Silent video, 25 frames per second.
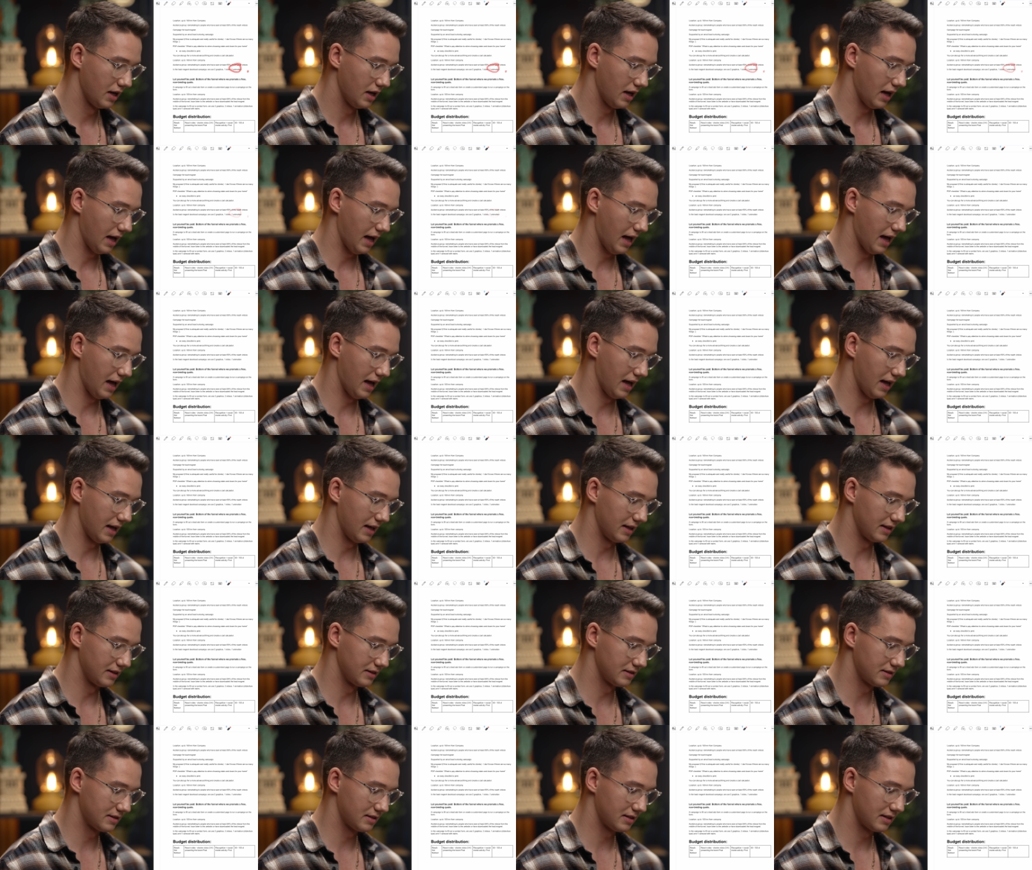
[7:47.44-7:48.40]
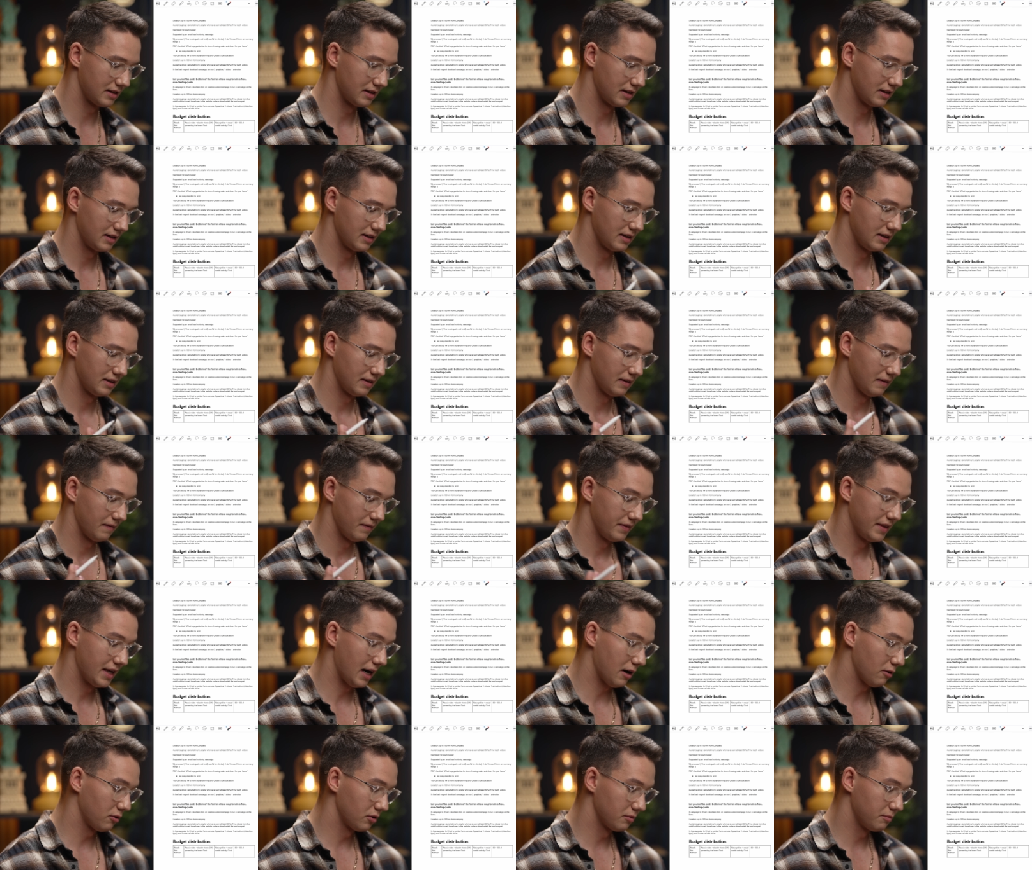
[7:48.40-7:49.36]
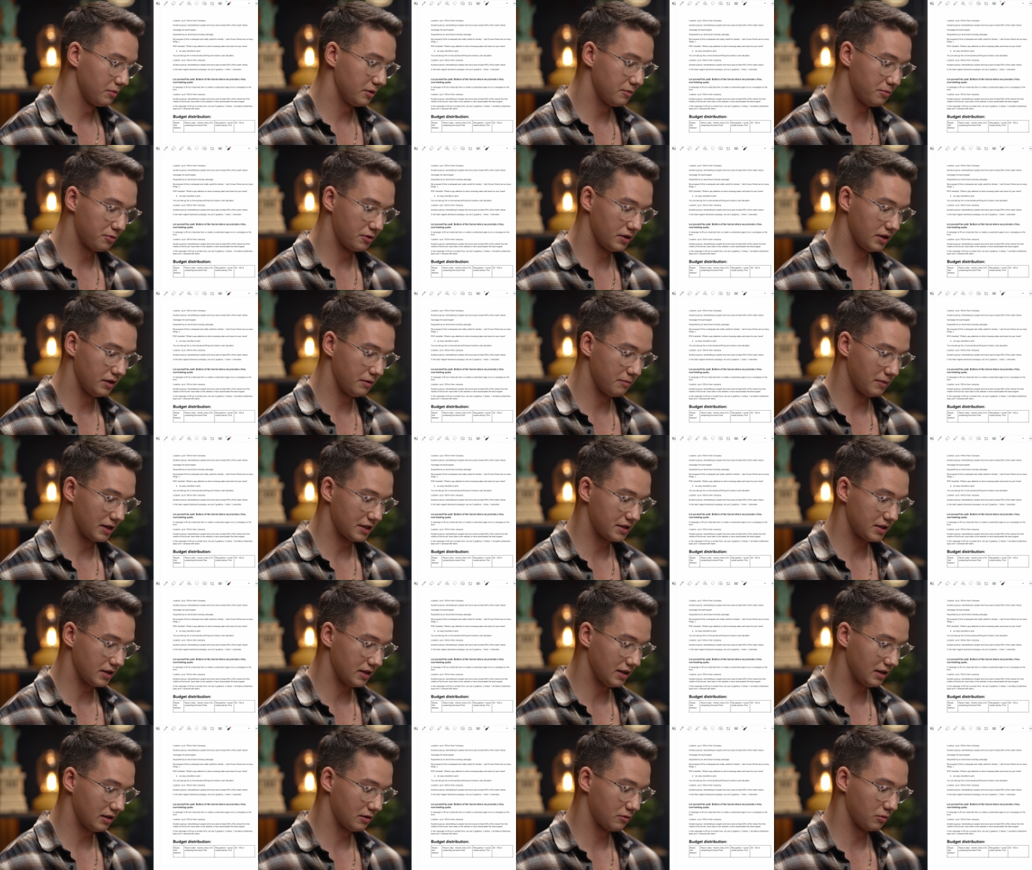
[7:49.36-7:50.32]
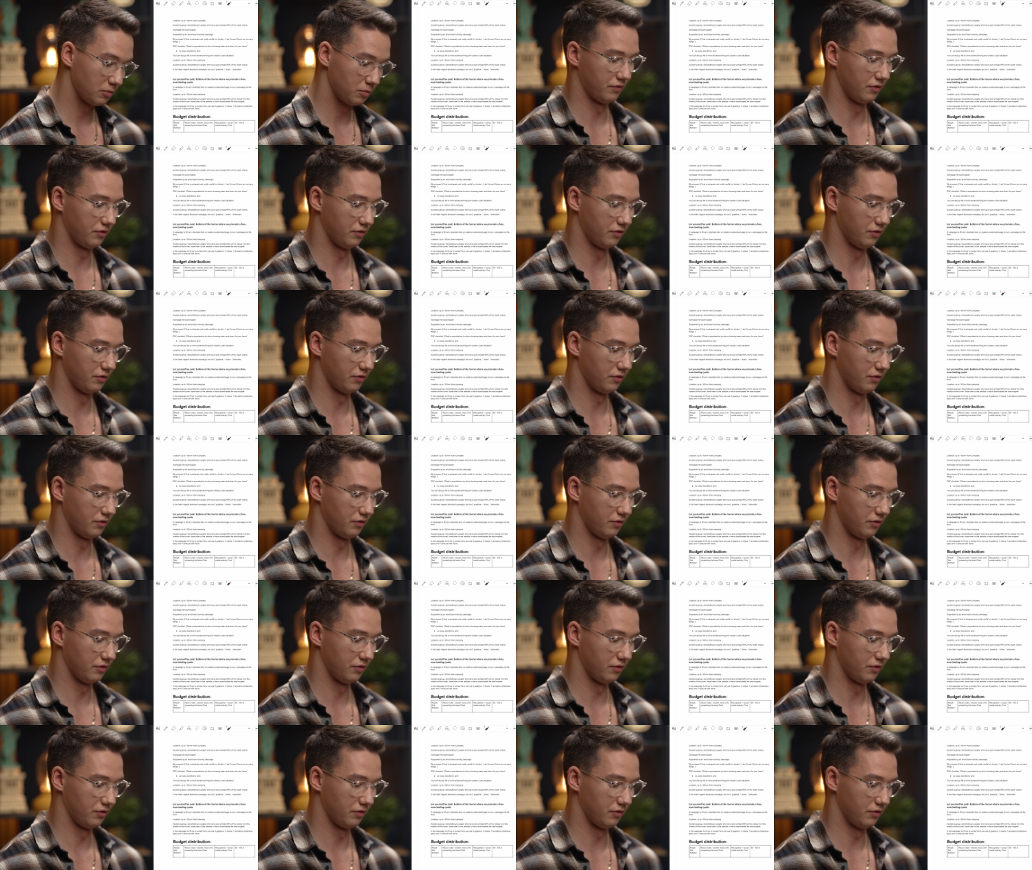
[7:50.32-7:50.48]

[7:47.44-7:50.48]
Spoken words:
and that would be pretty much it